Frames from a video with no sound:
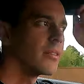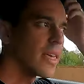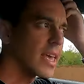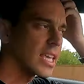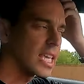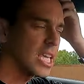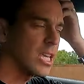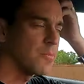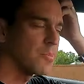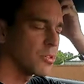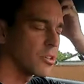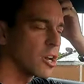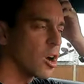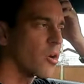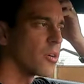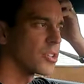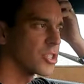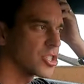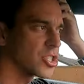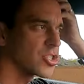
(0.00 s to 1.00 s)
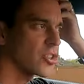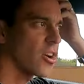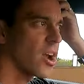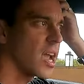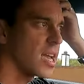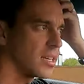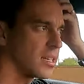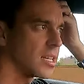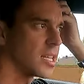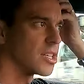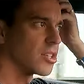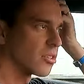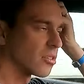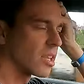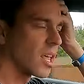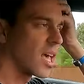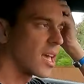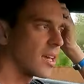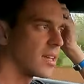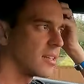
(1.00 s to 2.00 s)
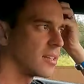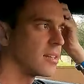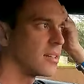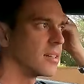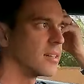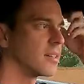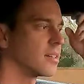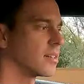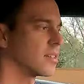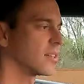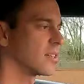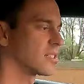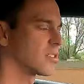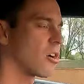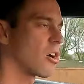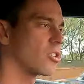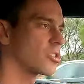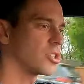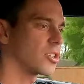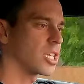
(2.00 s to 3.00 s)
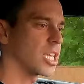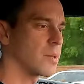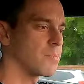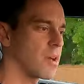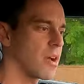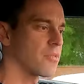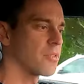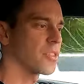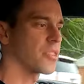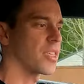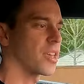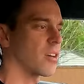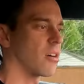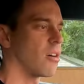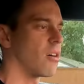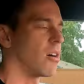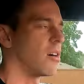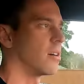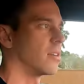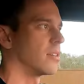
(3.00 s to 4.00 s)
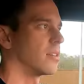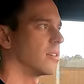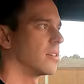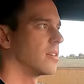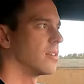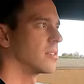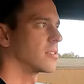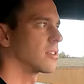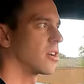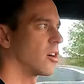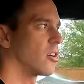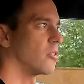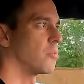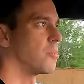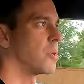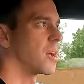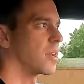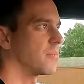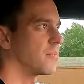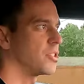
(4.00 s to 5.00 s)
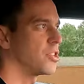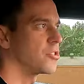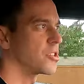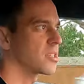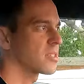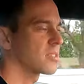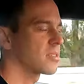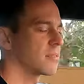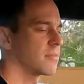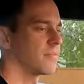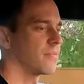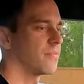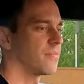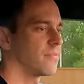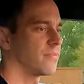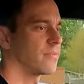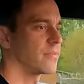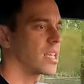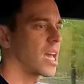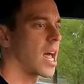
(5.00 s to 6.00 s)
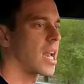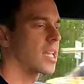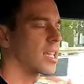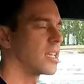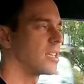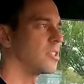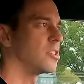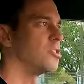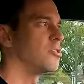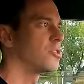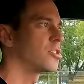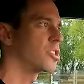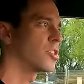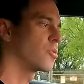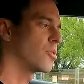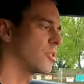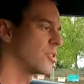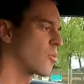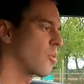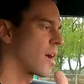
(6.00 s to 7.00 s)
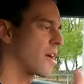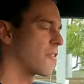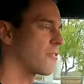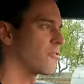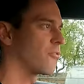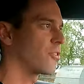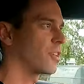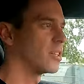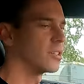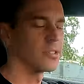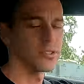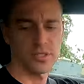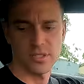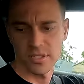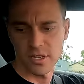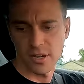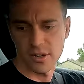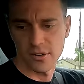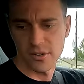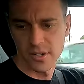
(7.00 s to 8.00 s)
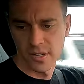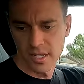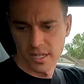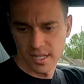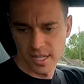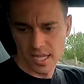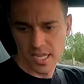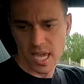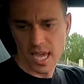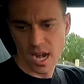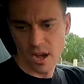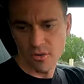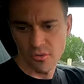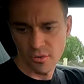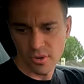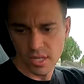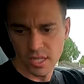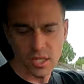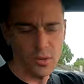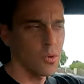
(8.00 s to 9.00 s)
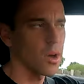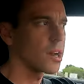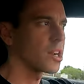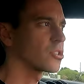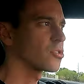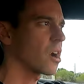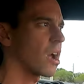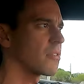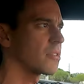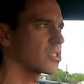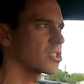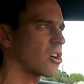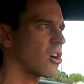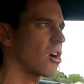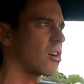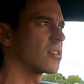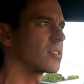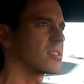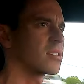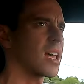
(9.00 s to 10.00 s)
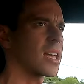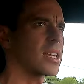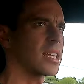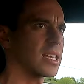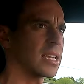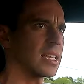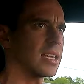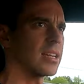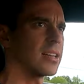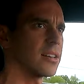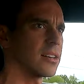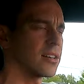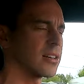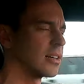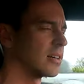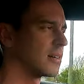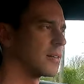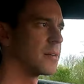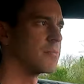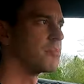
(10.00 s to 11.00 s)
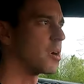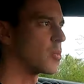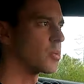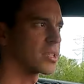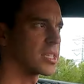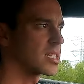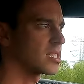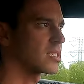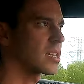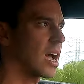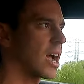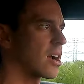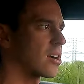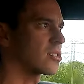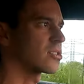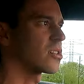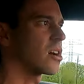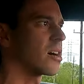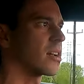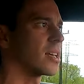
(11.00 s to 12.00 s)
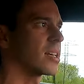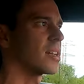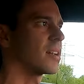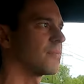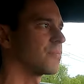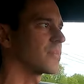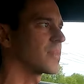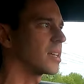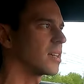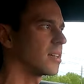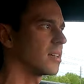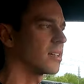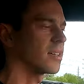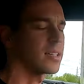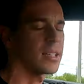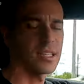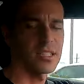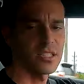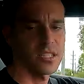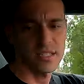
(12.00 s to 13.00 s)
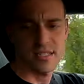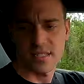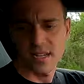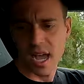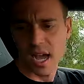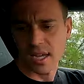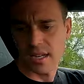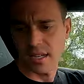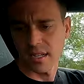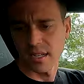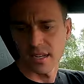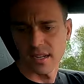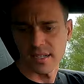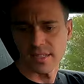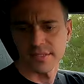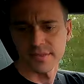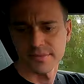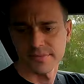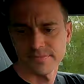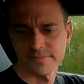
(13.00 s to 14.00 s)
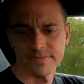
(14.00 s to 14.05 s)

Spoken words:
they keep you going straight in your lane as long as you keep everything on. So, but you just got to get used to it, the way it feels. So again, I really want to try this car in second gear, but with these tires on it, it's just not gonna